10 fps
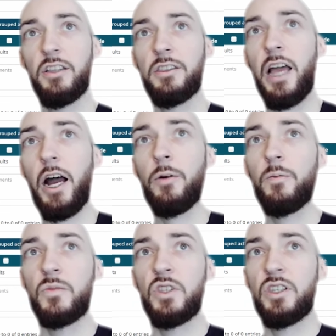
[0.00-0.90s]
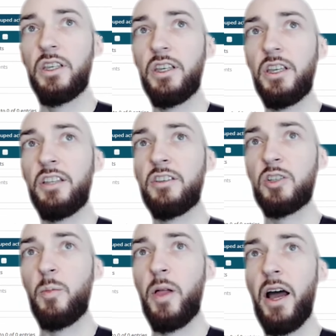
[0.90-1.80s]
Now, in the
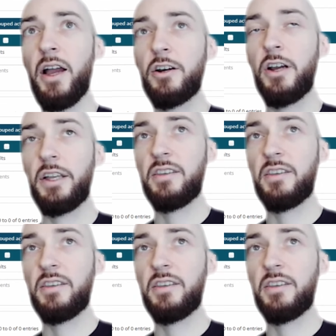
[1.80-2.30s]
Supplier